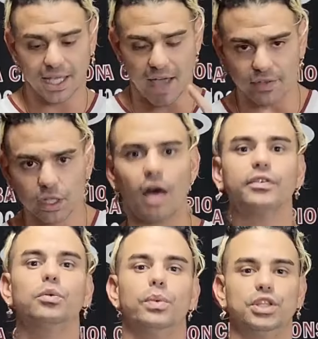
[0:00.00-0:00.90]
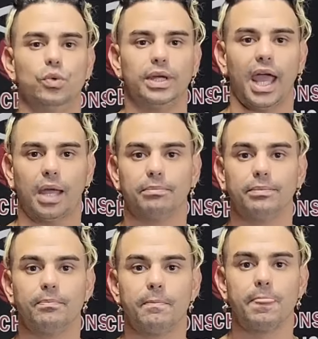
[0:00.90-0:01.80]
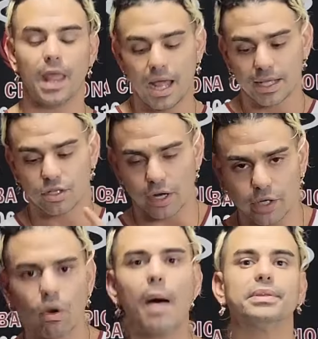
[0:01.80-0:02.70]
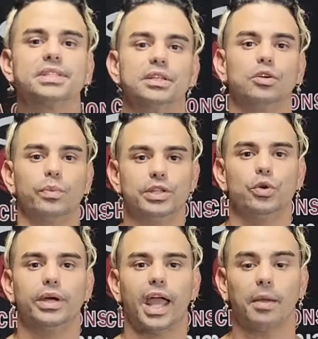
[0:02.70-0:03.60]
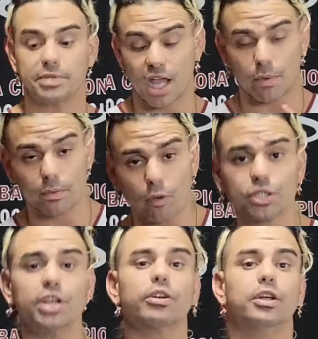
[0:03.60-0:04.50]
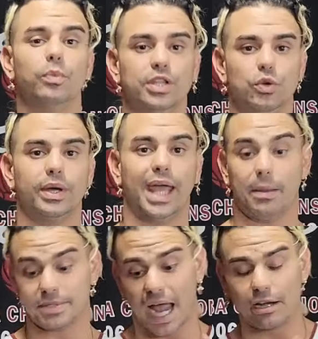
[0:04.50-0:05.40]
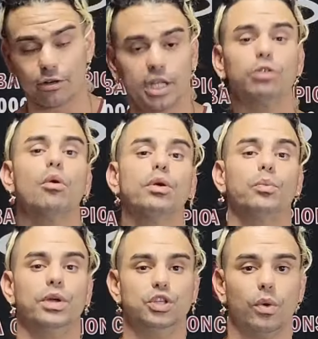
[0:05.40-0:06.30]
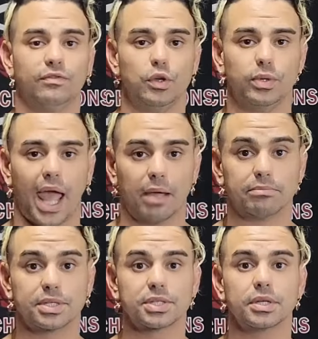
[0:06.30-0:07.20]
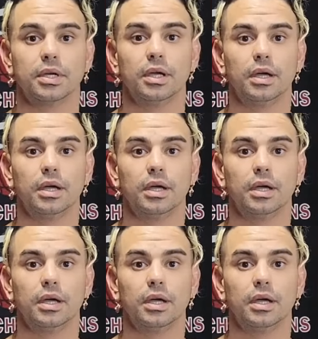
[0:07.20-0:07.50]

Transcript: Kevin Love can win you a game. Duncan Robinson can win you a game. Terry Rozier can win you a game. Tyler Herro can win you a few games.